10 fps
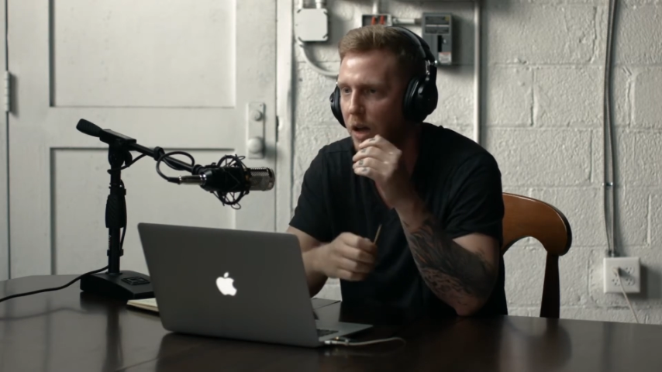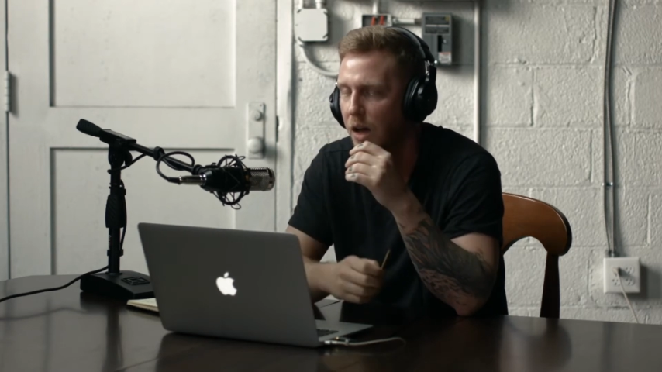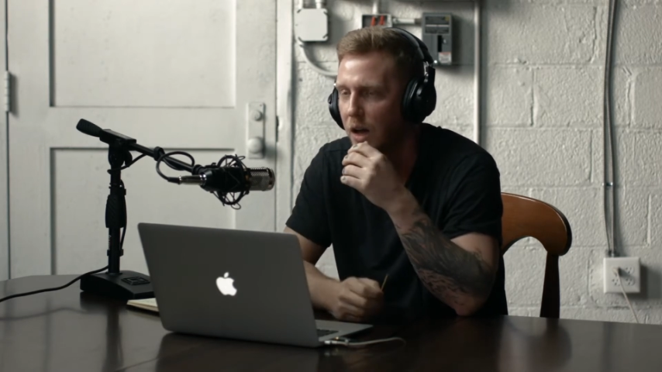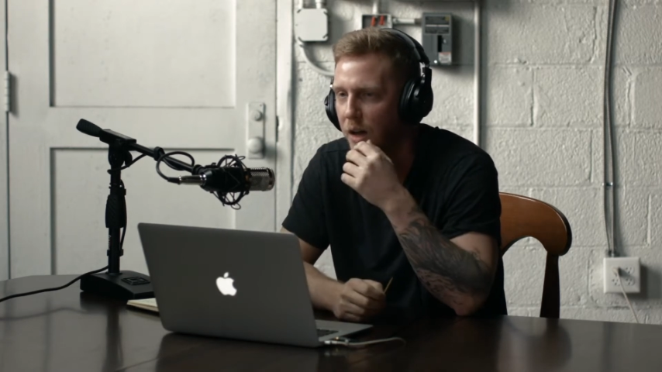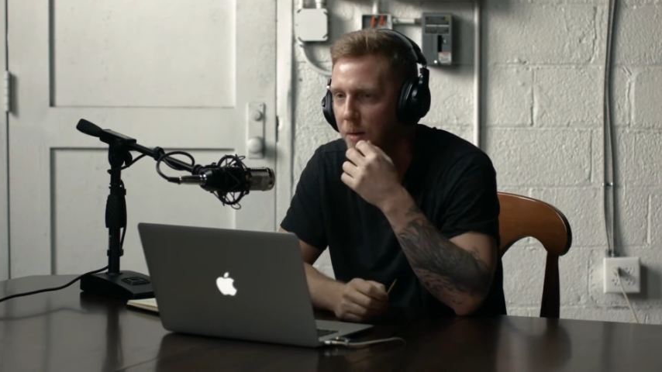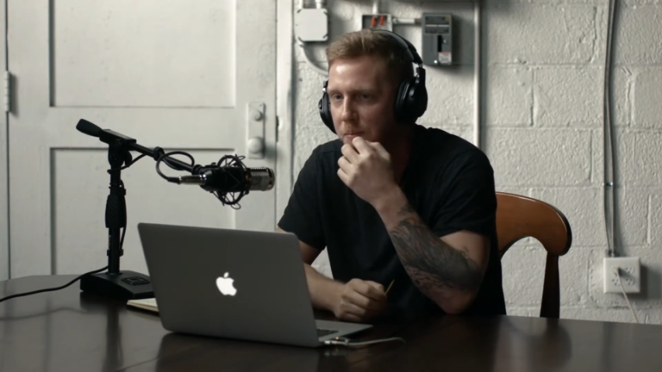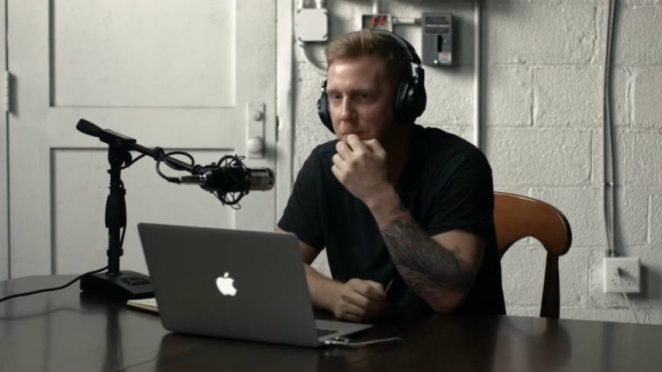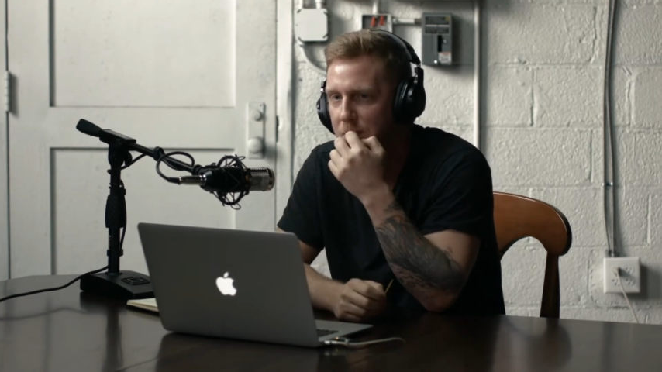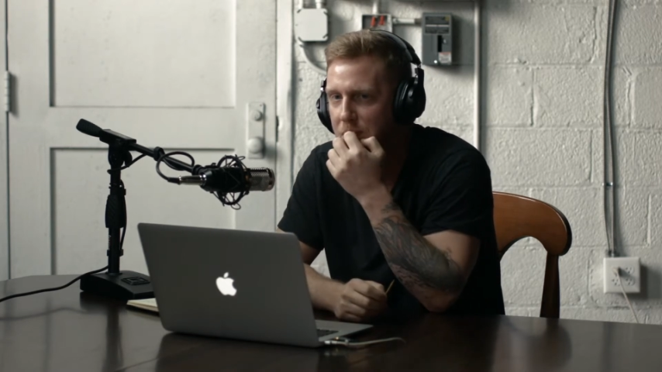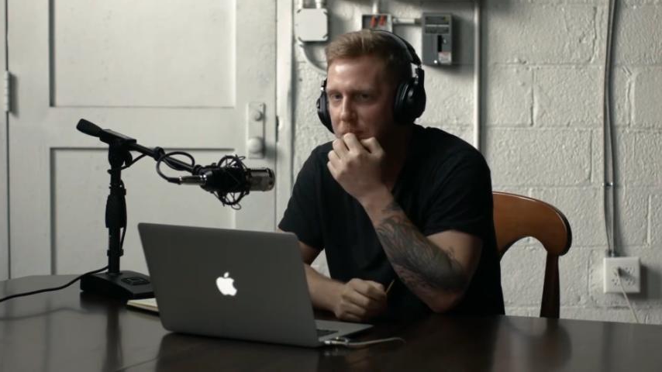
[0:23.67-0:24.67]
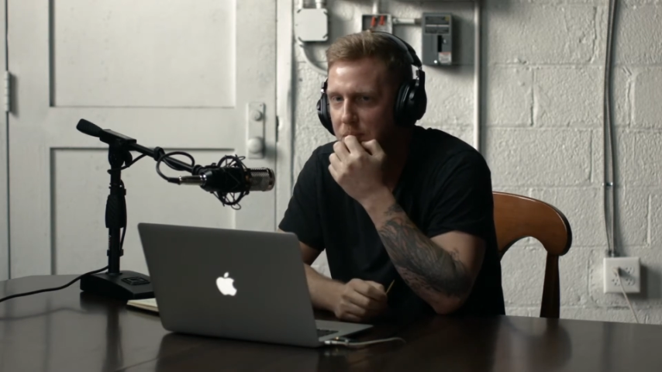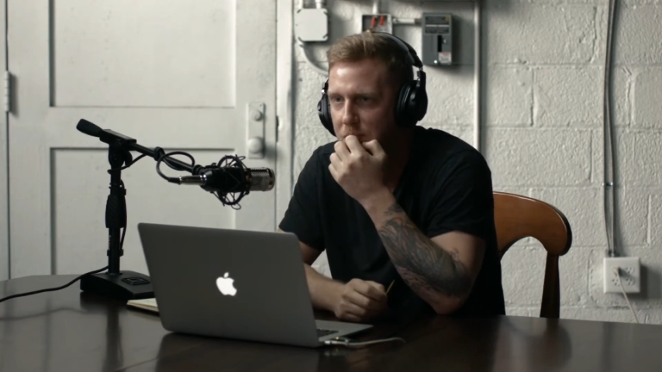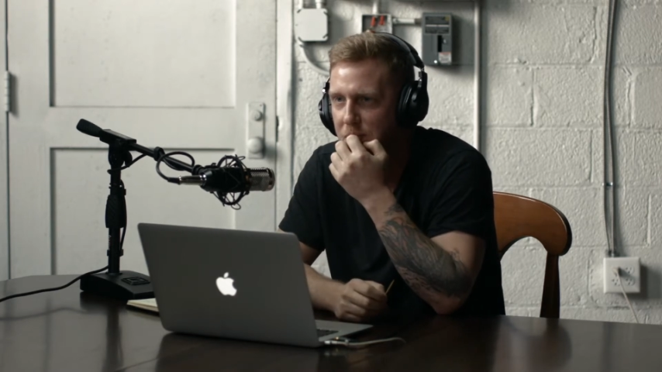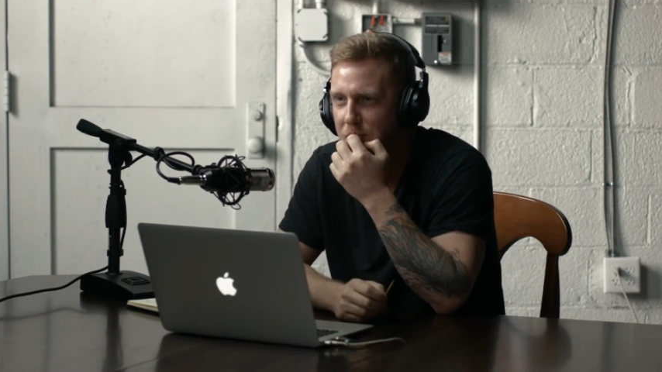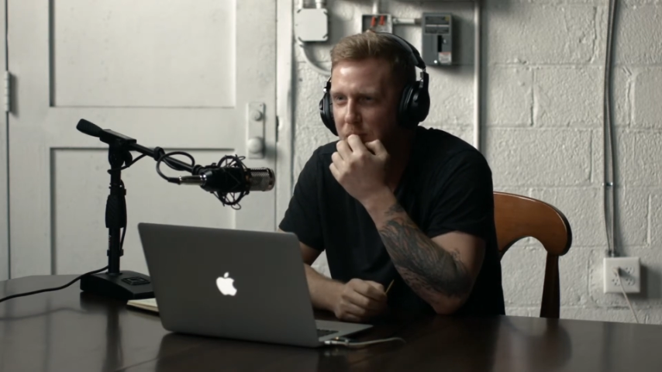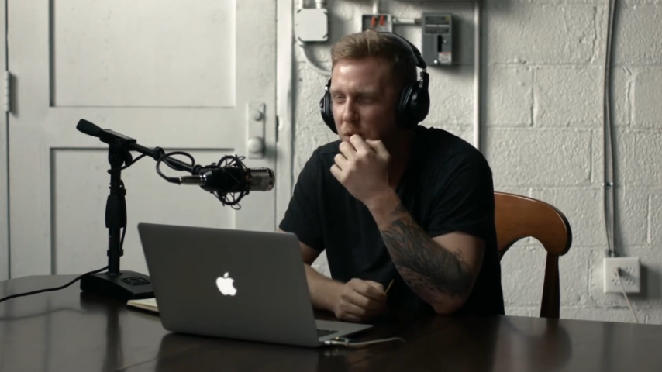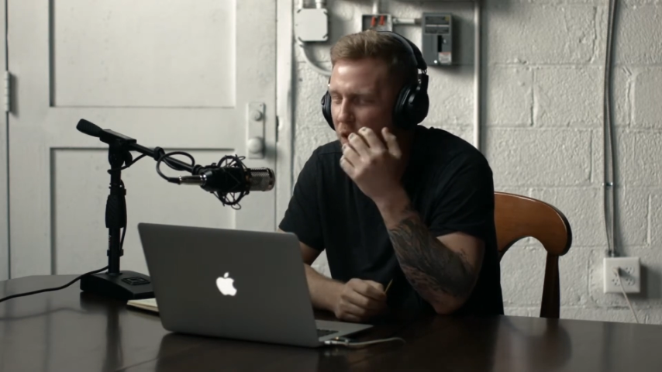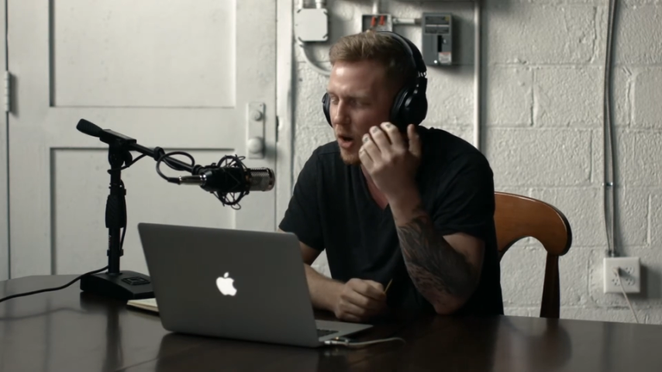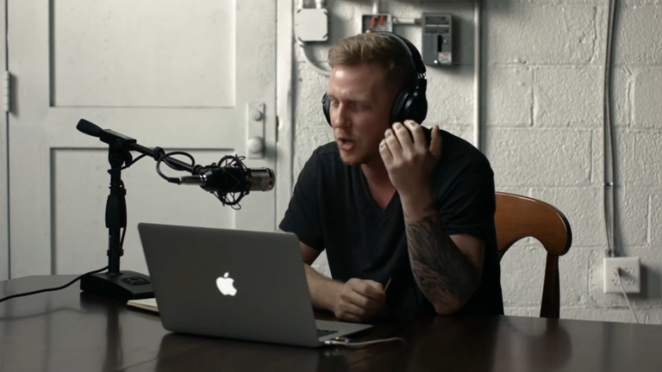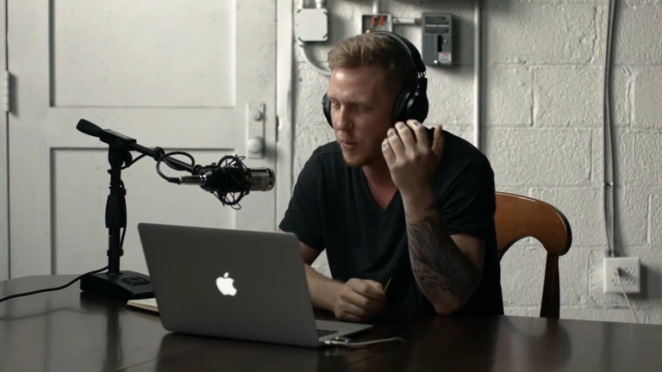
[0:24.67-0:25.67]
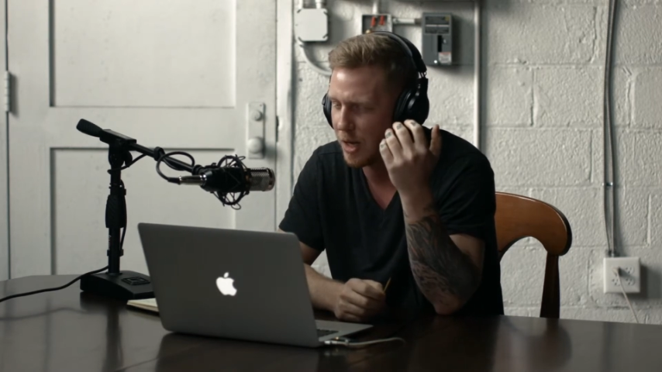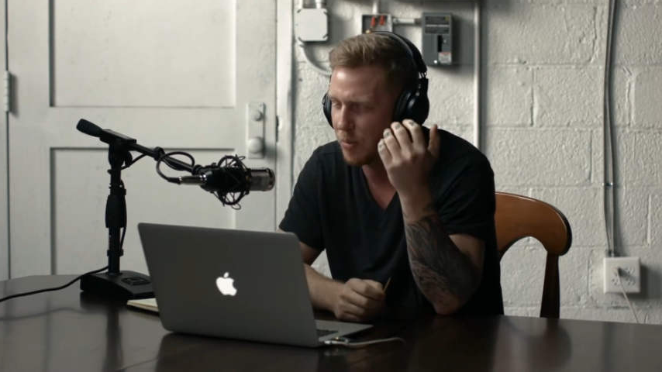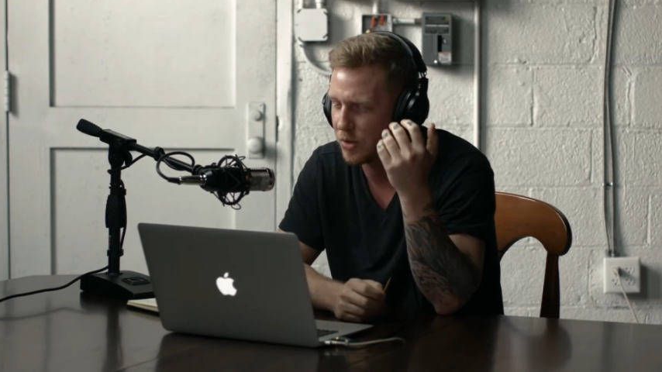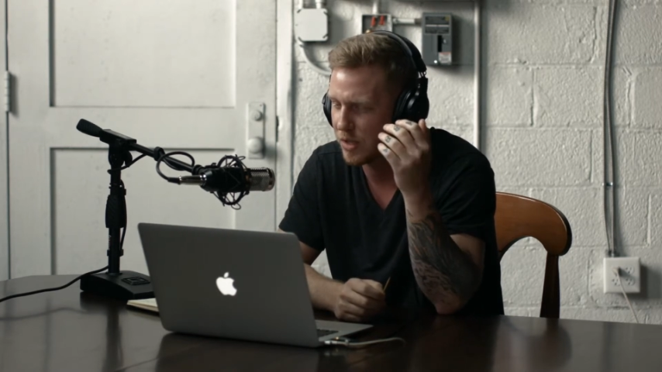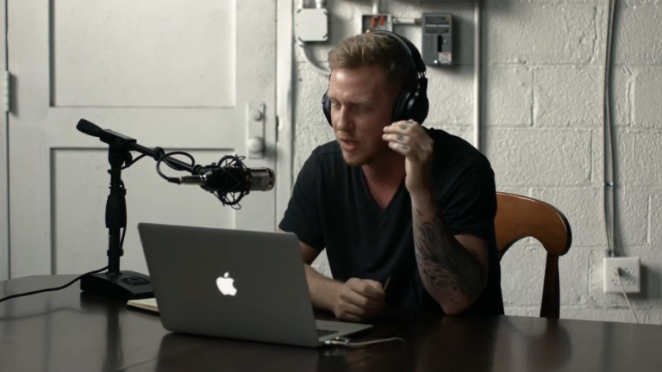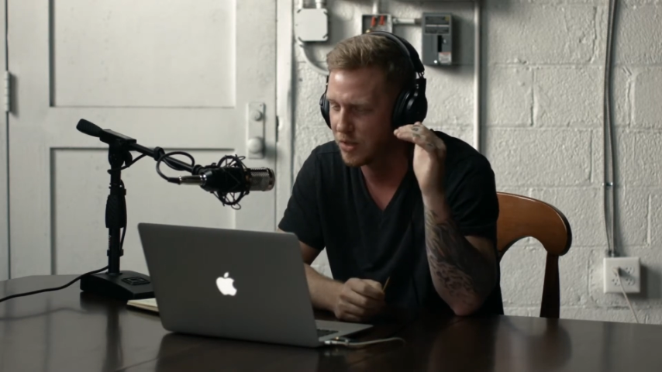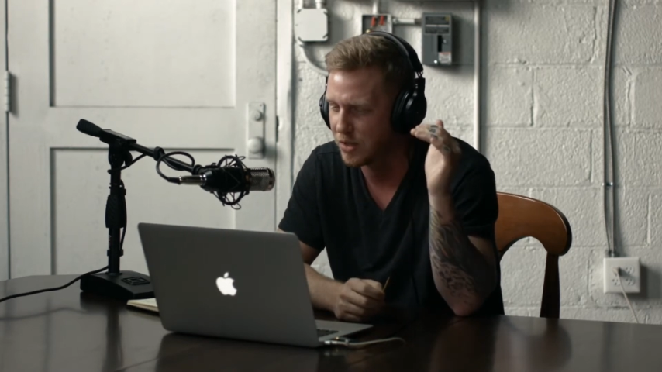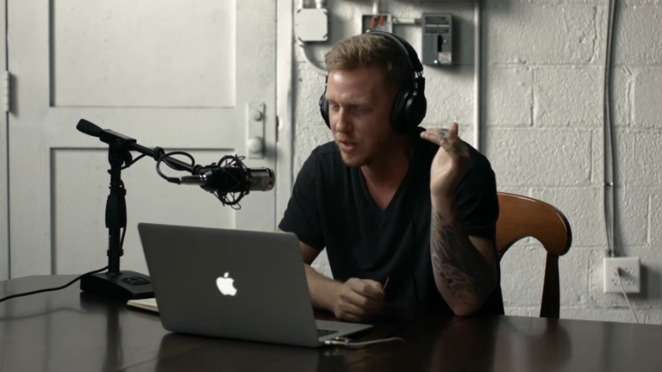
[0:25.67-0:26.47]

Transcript: are you able to